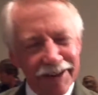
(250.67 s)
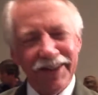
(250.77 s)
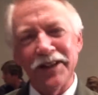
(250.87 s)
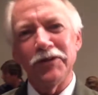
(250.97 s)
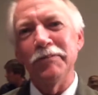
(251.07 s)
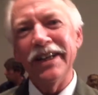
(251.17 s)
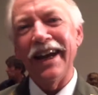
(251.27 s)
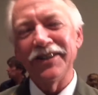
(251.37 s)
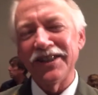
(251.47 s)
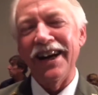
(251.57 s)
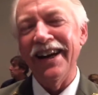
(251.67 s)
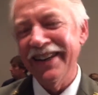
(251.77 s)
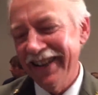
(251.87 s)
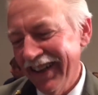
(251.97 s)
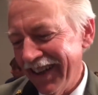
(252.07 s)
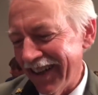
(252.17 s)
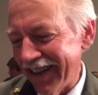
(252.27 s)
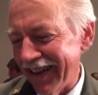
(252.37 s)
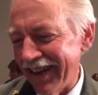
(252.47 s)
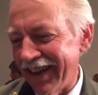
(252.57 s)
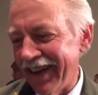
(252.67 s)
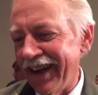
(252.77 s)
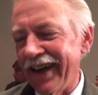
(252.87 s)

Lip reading: I think that's from being outside. I